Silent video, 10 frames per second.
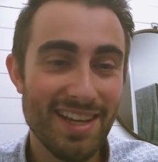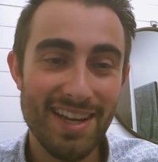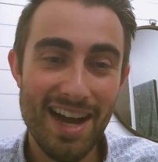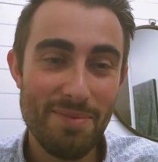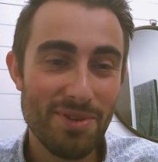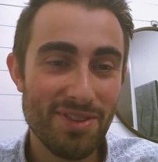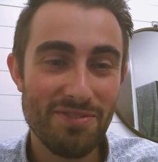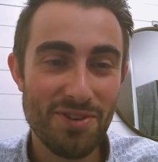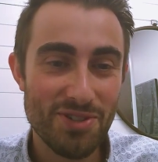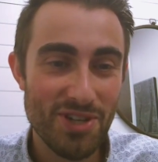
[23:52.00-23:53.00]
I'm with the
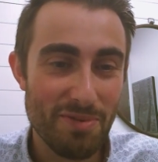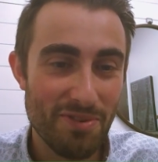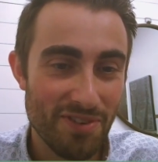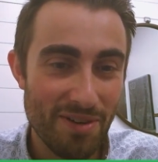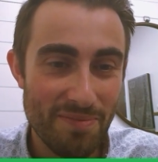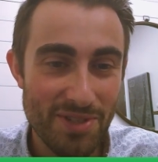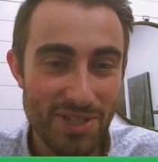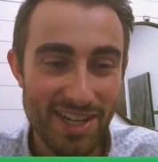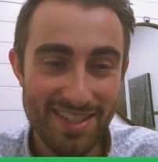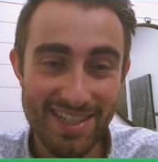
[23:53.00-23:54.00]
first comment from
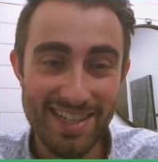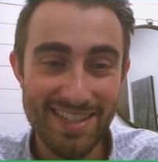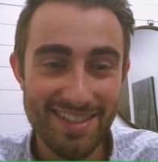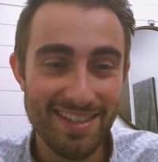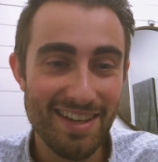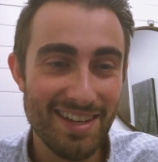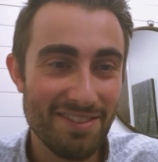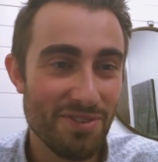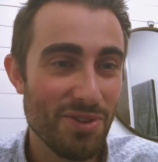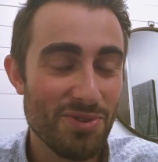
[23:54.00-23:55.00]
Jase Case.
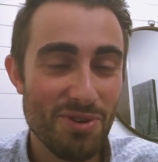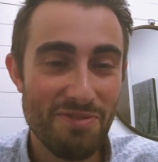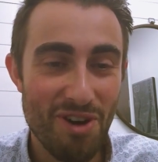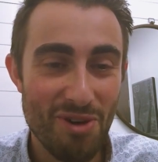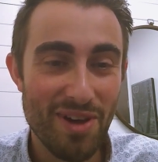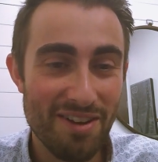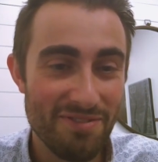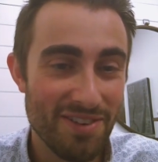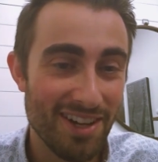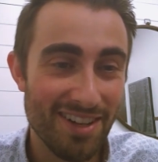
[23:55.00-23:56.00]
For those who don't follow
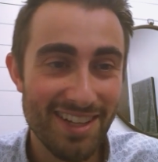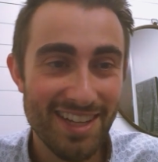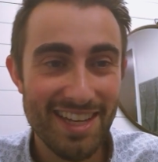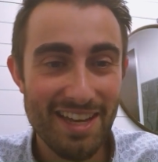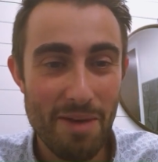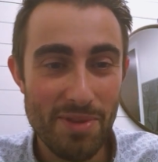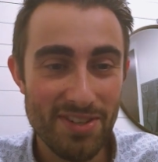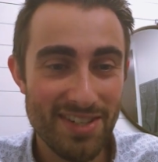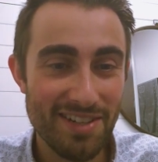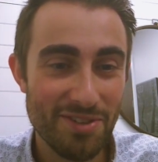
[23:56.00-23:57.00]
NFL, I mean, the
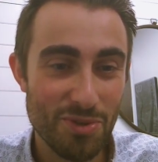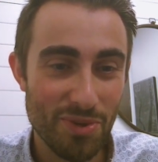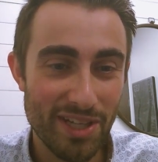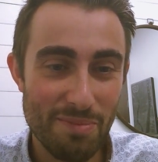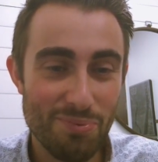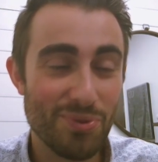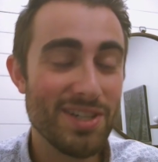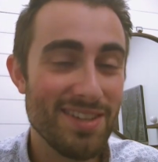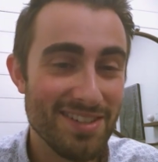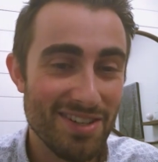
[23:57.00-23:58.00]
Steelers were like the
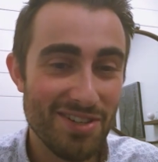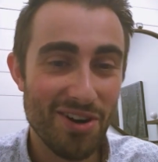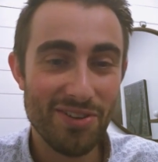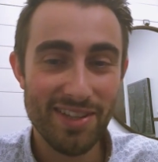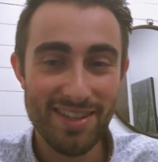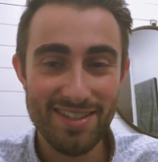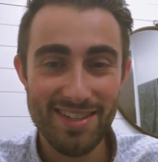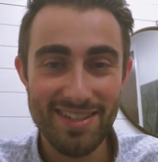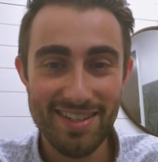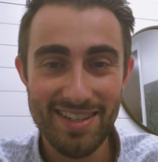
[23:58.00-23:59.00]
preseason darling this
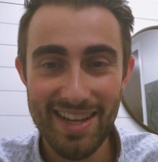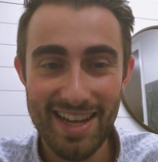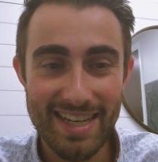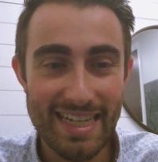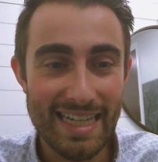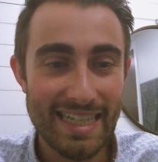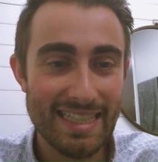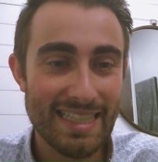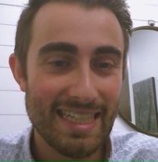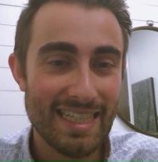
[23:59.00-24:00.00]
season, and
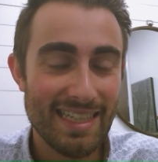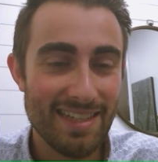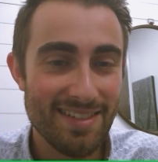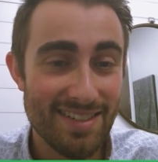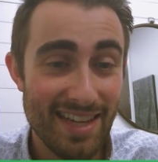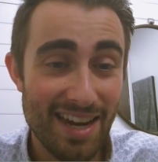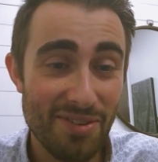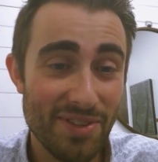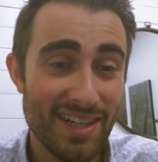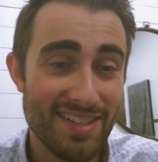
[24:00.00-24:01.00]
let's just say I
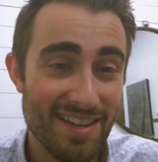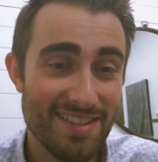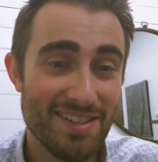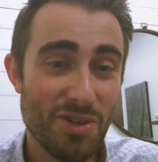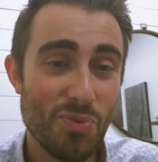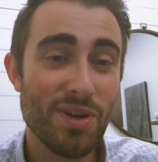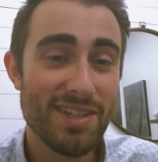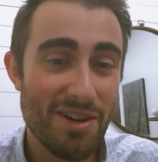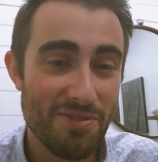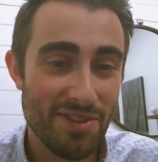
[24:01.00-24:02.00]
don't think it's necessarily worked
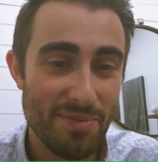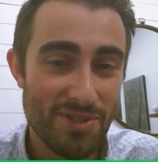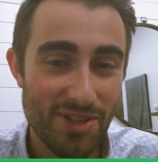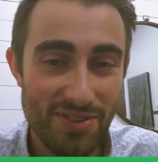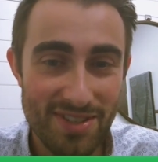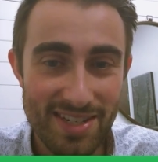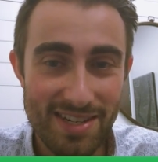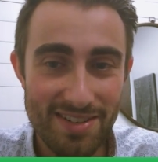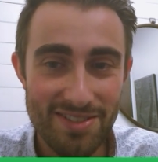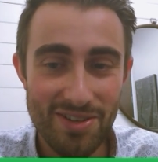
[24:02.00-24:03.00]
out for them to start the
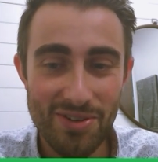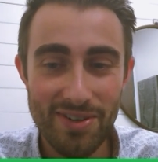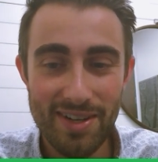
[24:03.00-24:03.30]
season. So